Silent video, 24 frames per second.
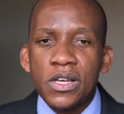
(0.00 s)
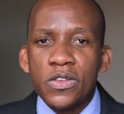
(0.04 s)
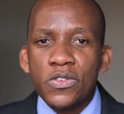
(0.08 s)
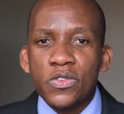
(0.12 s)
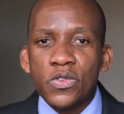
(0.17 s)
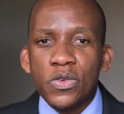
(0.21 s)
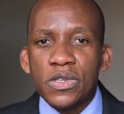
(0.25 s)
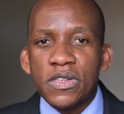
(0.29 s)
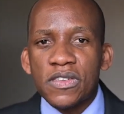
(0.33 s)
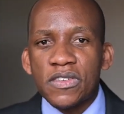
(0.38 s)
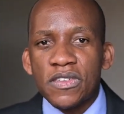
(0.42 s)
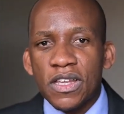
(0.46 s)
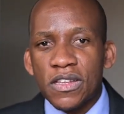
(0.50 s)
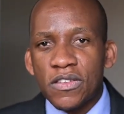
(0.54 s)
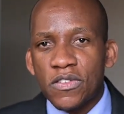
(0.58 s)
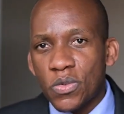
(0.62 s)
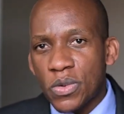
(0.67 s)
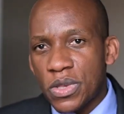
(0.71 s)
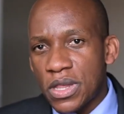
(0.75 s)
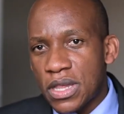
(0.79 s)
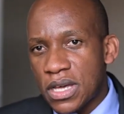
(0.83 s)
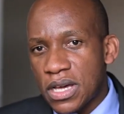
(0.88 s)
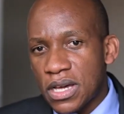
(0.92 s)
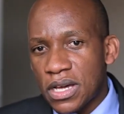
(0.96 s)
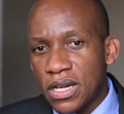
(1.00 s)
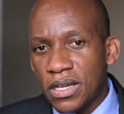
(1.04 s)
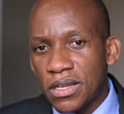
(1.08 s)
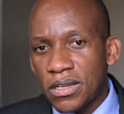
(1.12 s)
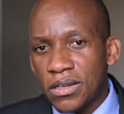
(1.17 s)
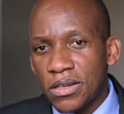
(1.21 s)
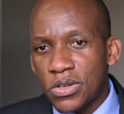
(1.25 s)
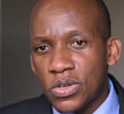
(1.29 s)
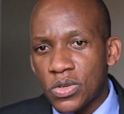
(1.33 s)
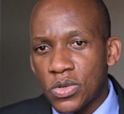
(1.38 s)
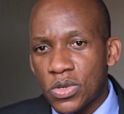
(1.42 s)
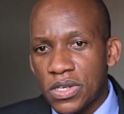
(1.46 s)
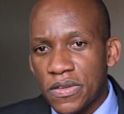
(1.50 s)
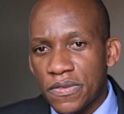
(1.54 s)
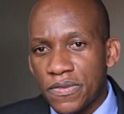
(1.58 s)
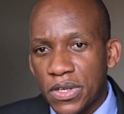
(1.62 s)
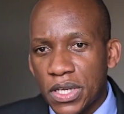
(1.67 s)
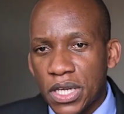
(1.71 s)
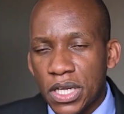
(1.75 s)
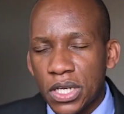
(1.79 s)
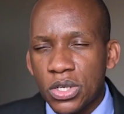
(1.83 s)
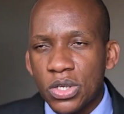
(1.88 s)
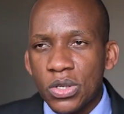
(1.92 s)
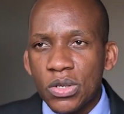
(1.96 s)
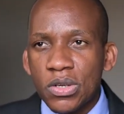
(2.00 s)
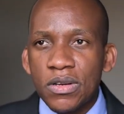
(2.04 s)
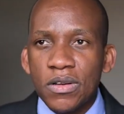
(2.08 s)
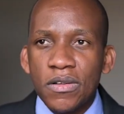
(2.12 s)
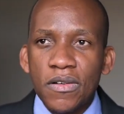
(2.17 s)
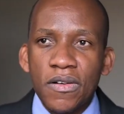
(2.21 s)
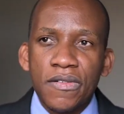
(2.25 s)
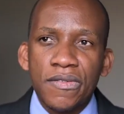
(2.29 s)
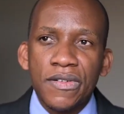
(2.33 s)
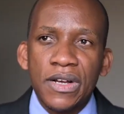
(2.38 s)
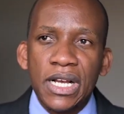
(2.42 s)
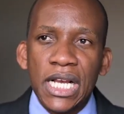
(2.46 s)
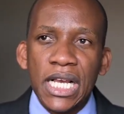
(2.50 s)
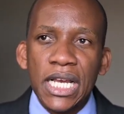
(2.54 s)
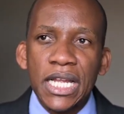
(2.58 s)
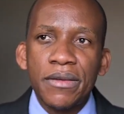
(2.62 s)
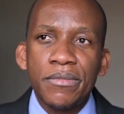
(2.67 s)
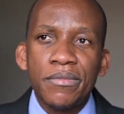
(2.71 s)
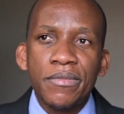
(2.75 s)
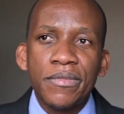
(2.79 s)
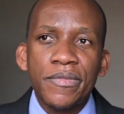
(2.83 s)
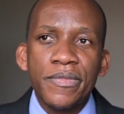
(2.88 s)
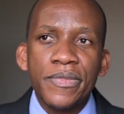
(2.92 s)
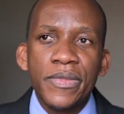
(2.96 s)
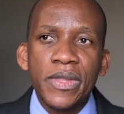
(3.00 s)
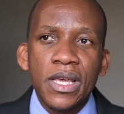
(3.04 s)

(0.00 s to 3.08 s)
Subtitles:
So it starts with the notification of a claim,